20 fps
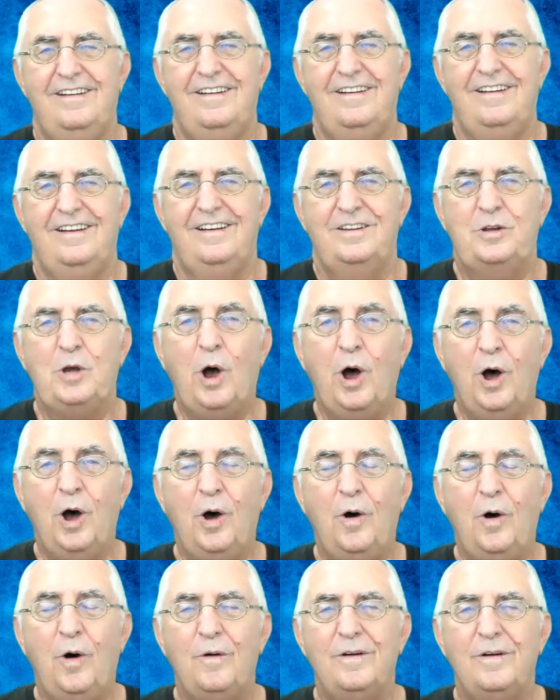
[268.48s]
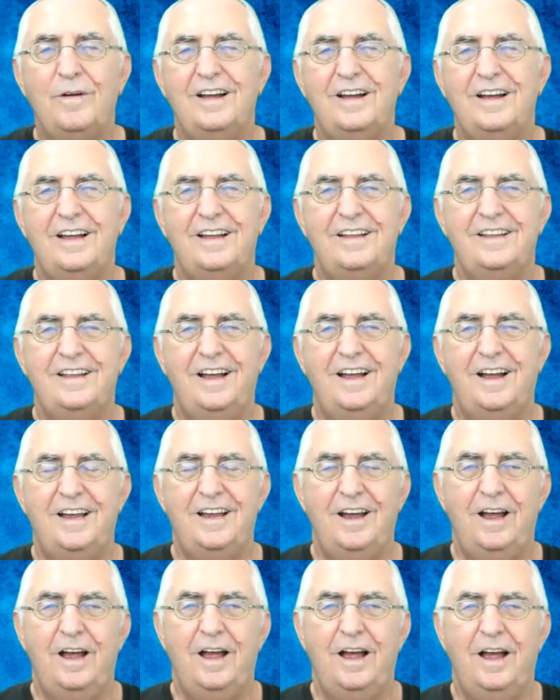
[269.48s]
So
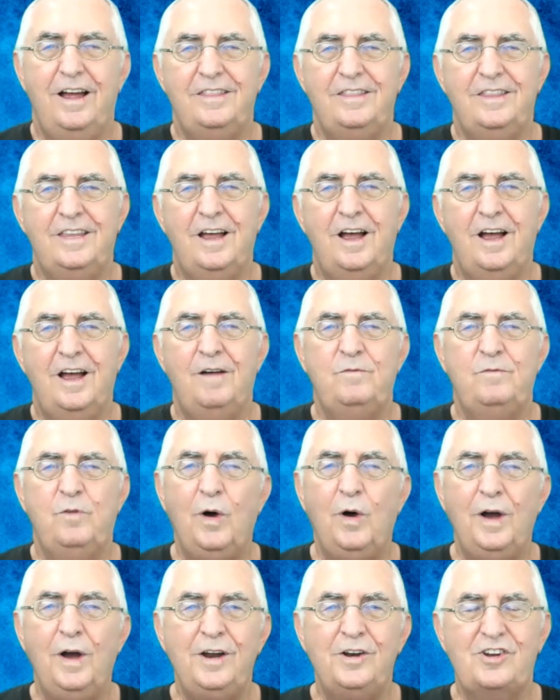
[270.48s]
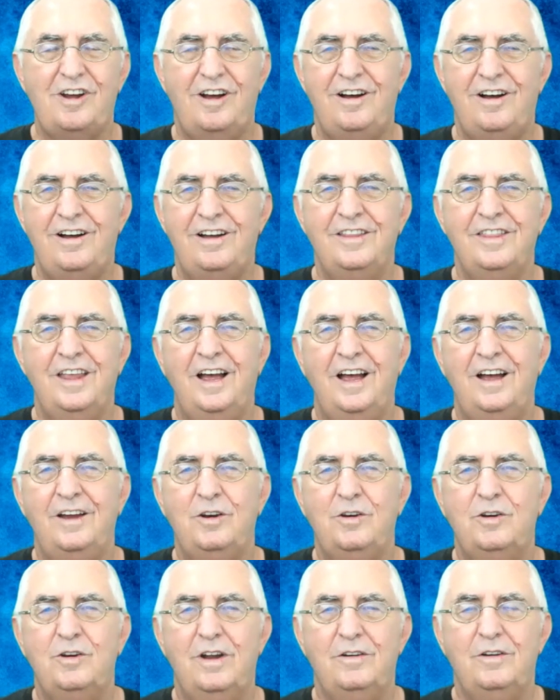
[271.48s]
the voice on
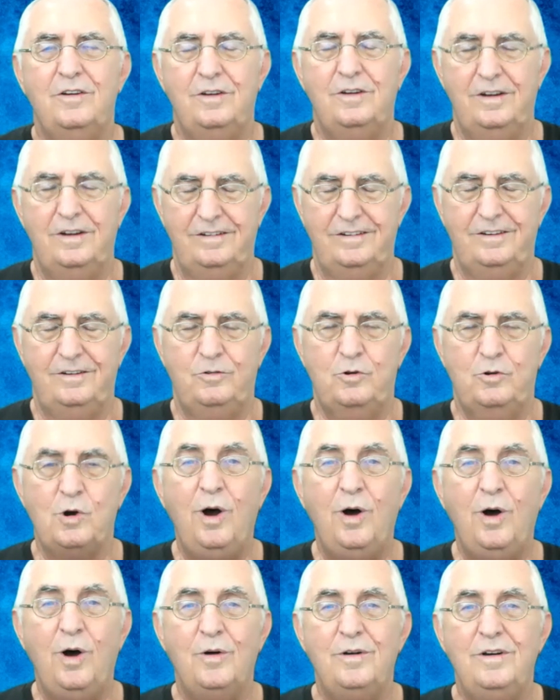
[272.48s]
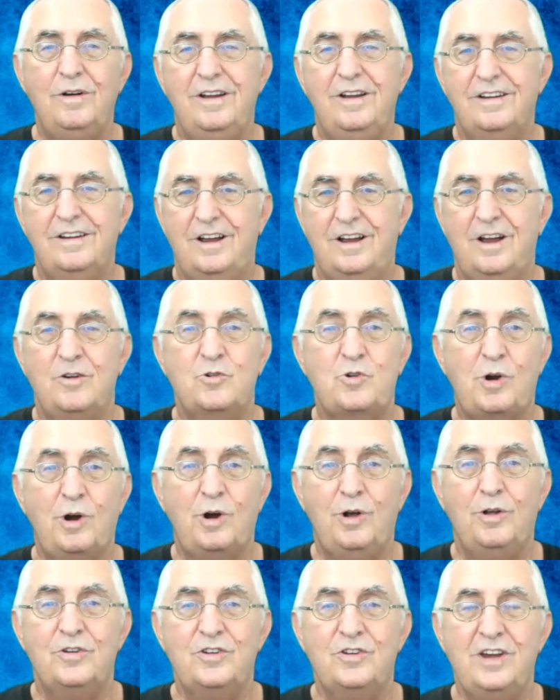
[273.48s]
the drone
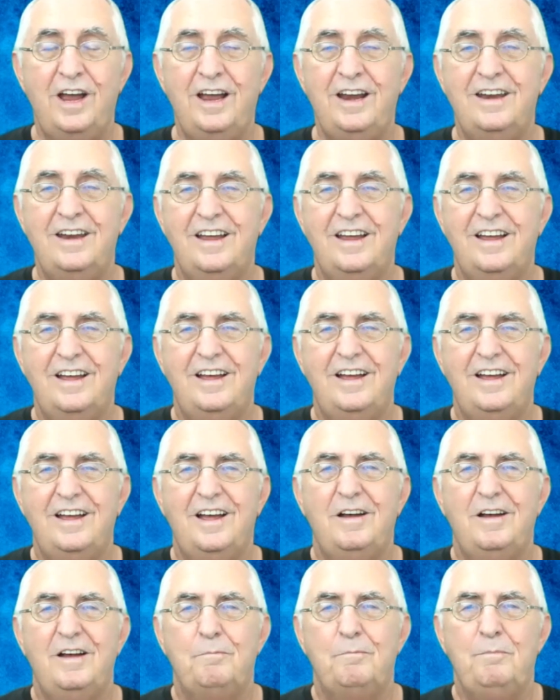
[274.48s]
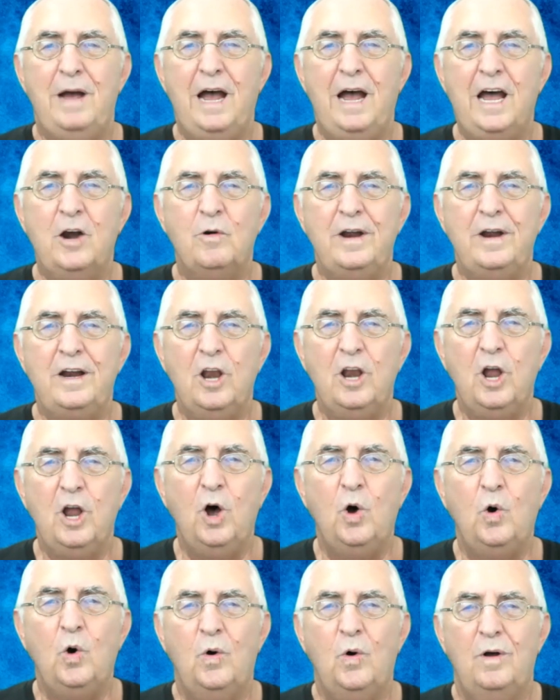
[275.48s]
control said, battery
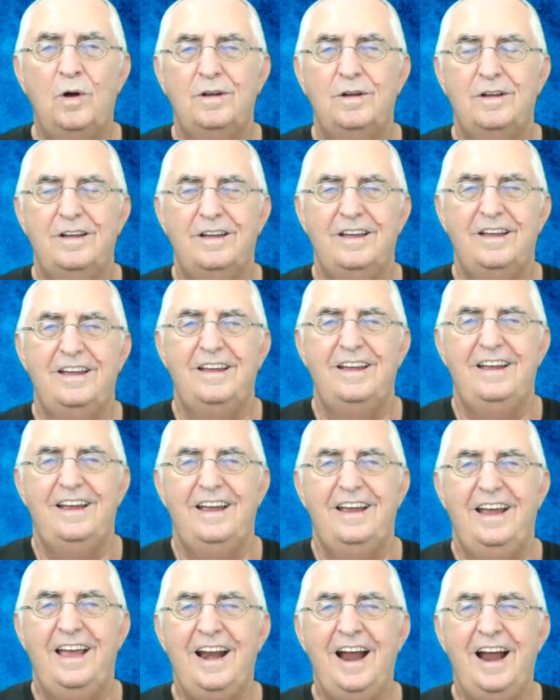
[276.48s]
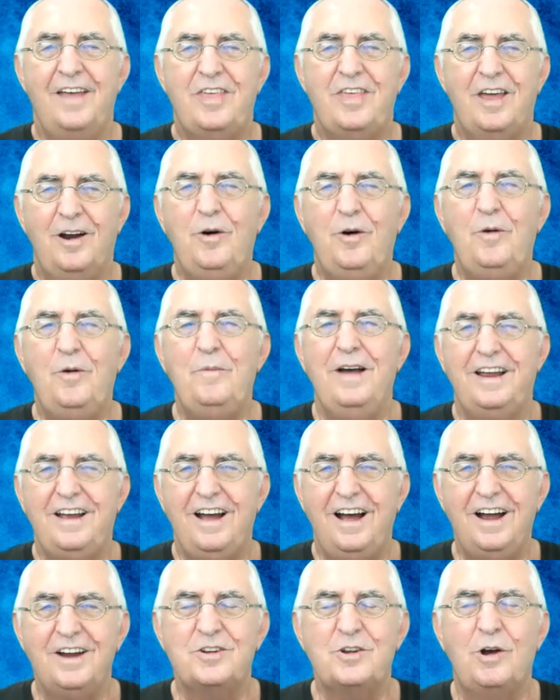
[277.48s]
low. And I thought, oh my
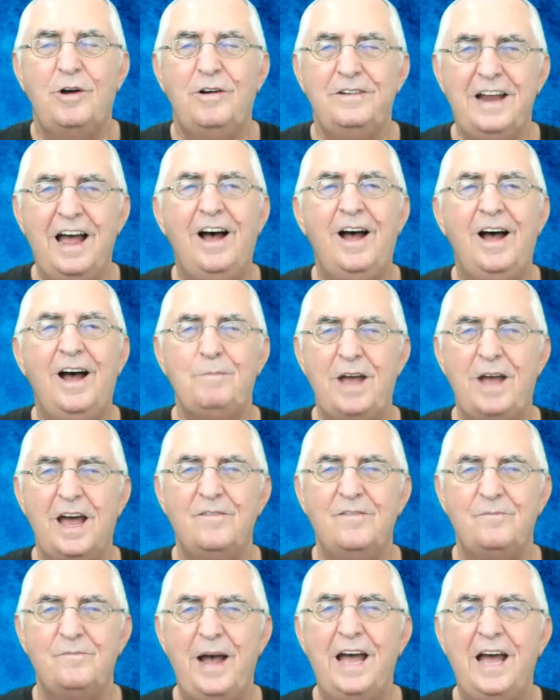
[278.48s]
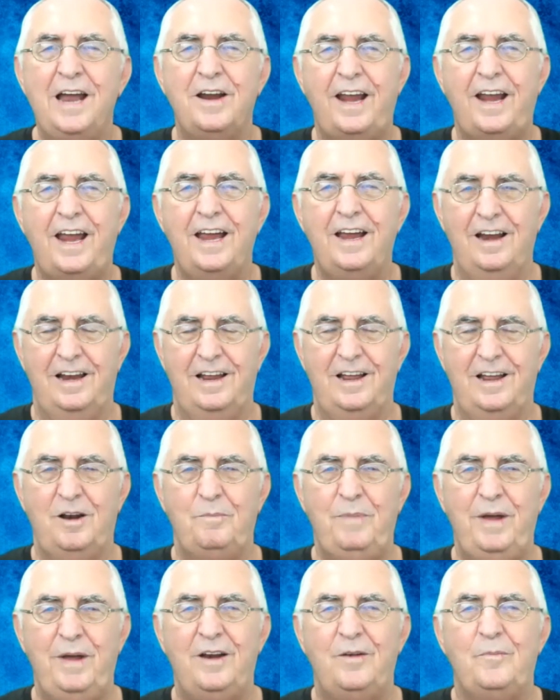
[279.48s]
gosh, so now I'm kind of panicking a little
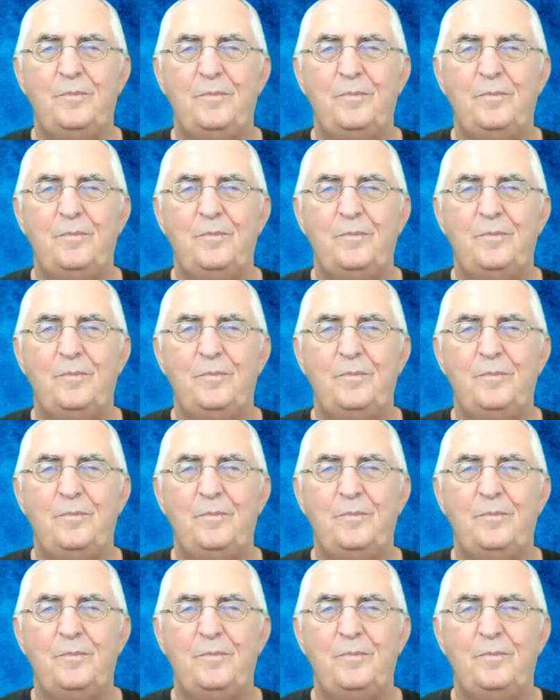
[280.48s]
bit.